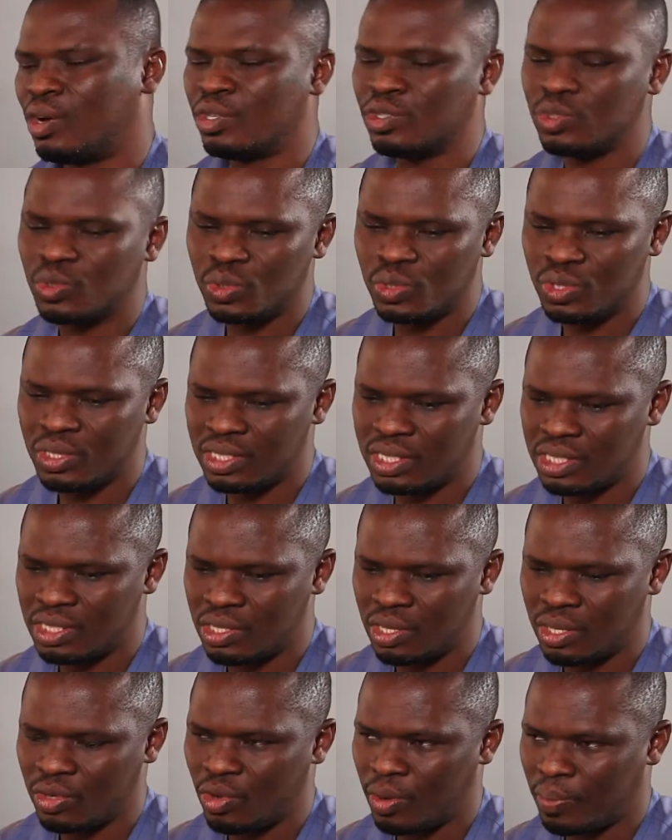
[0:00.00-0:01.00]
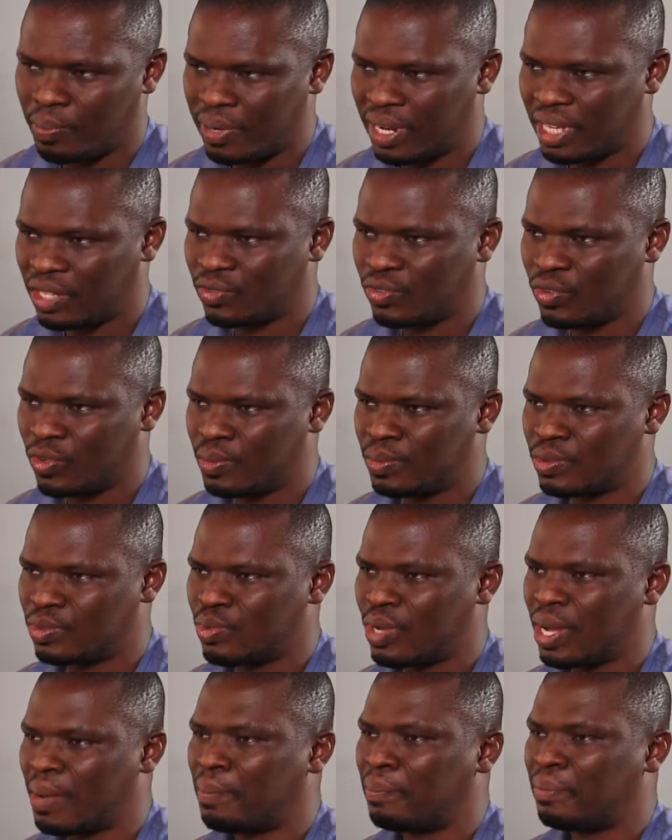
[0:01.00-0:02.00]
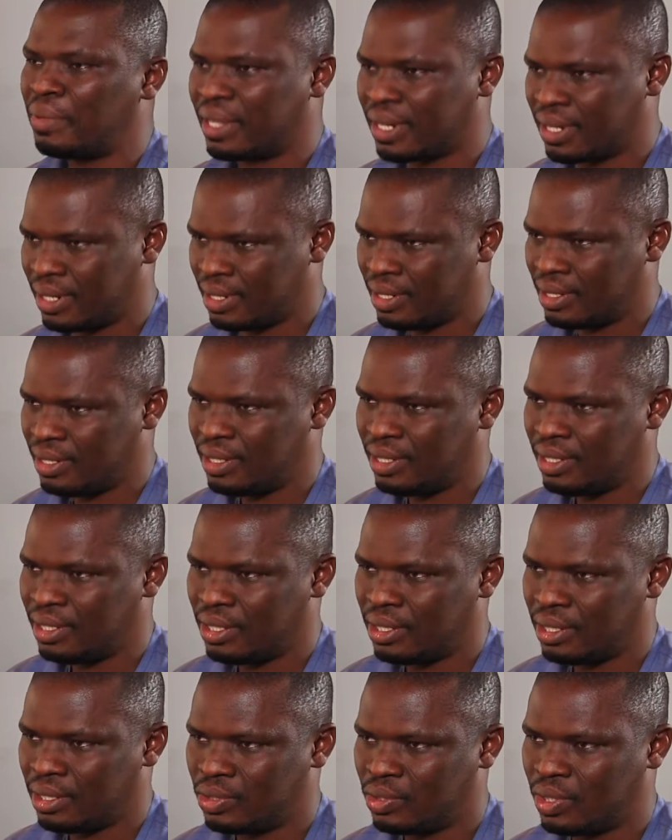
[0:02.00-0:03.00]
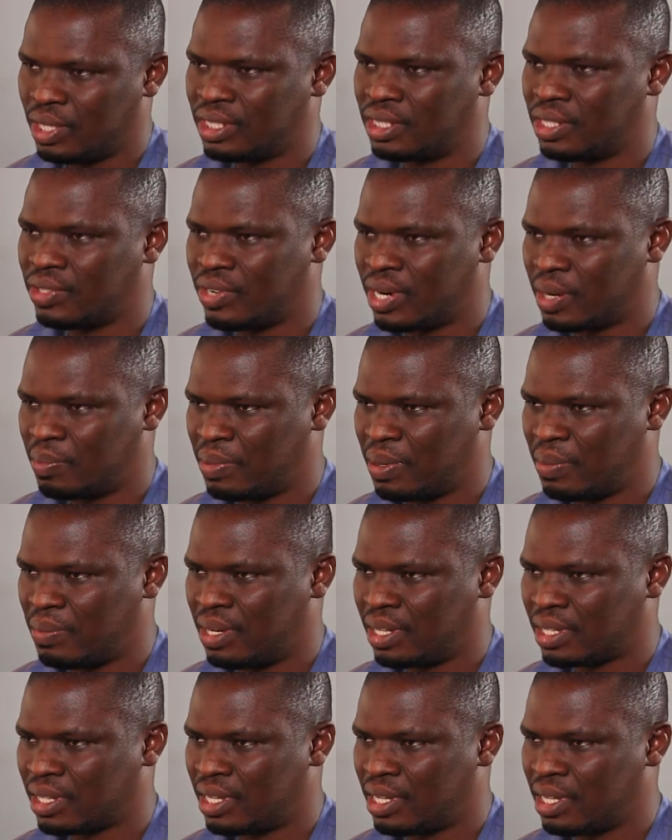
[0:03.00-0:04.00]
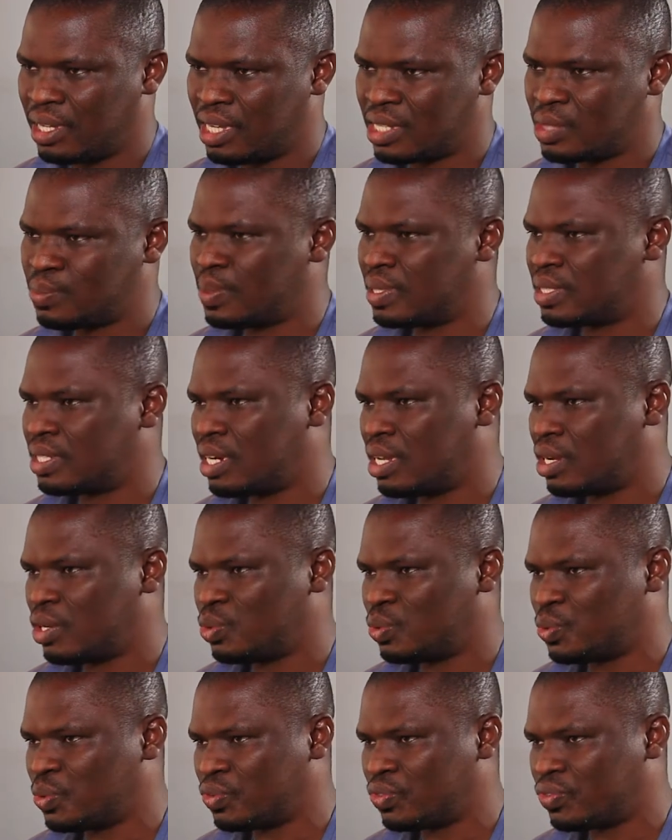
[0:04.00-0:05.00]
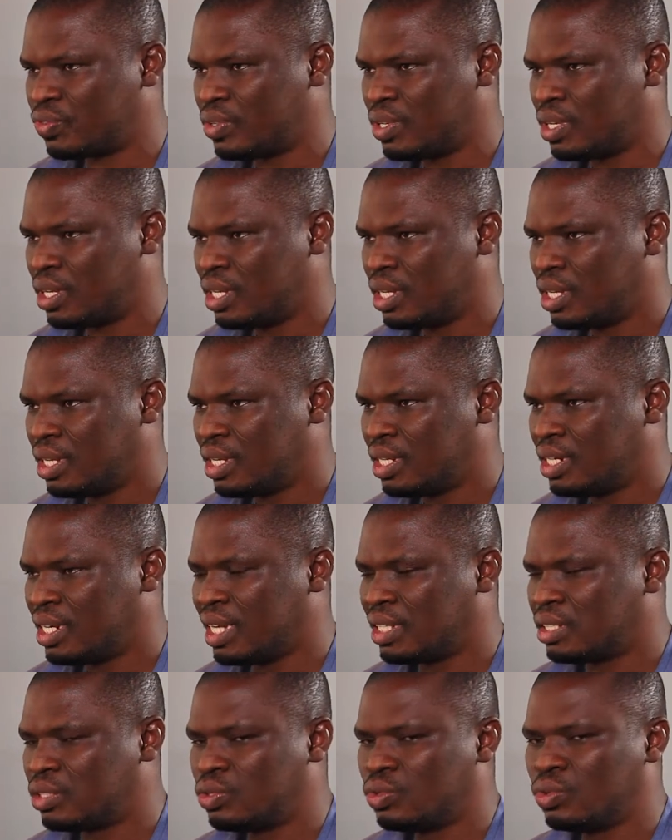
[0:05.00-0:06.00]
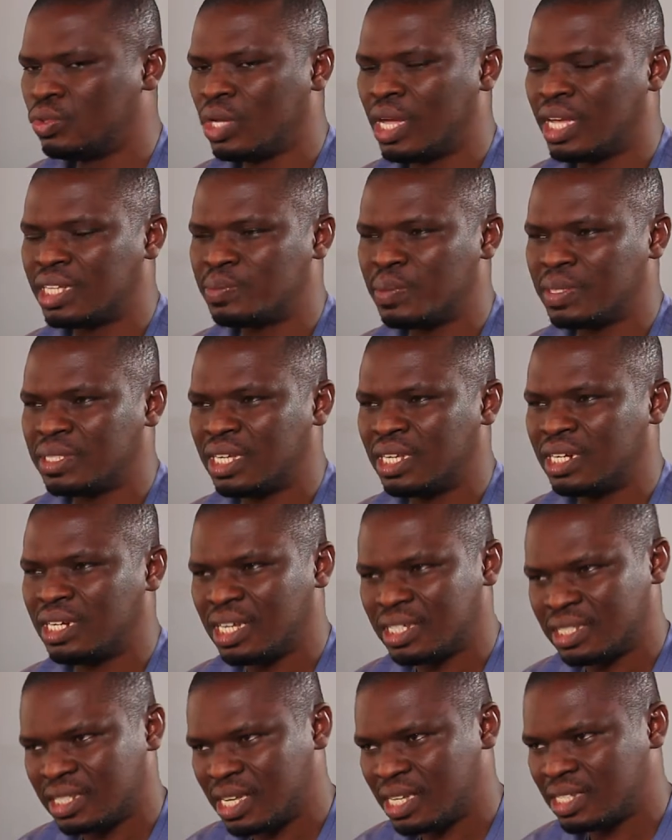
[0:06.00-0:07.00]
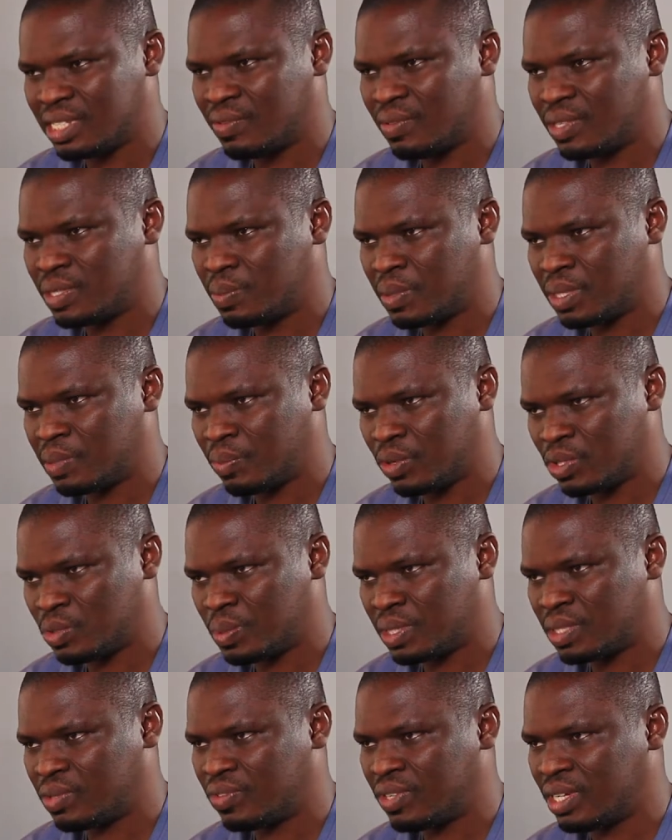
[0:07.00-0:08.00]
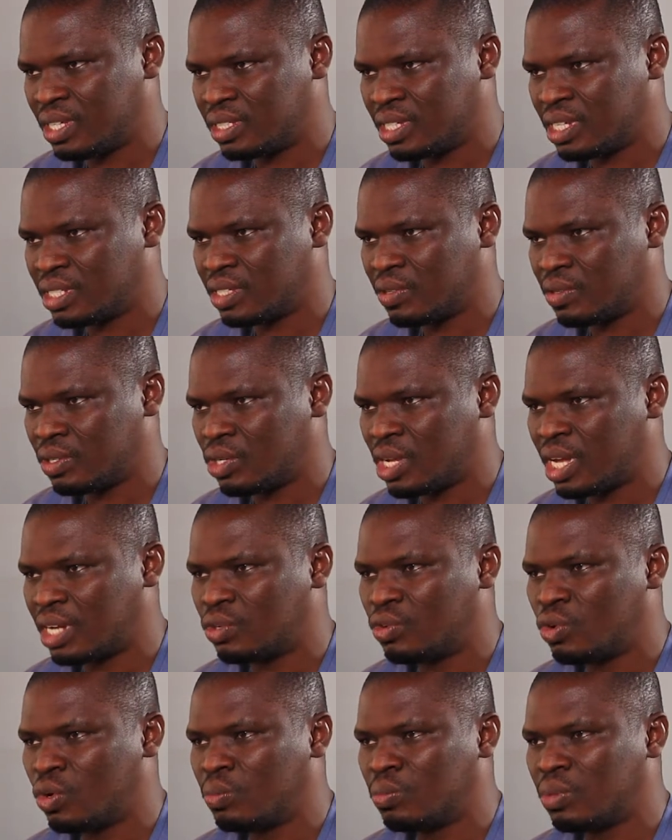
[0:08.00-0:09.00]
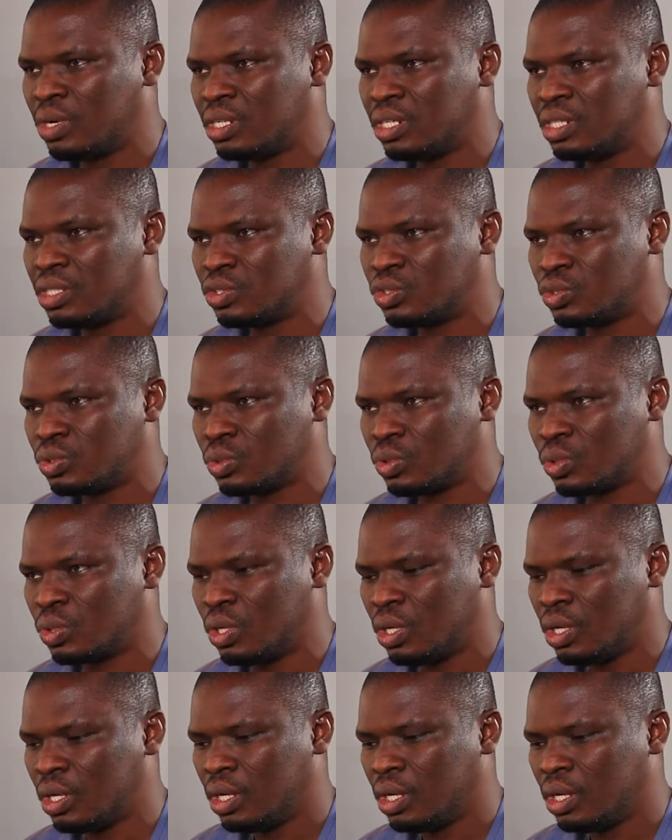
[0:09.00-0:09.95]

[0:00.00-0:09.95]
I want to use your platform to appeal to the general public, especially our youth, that especially national service, prospective national service, that nobody should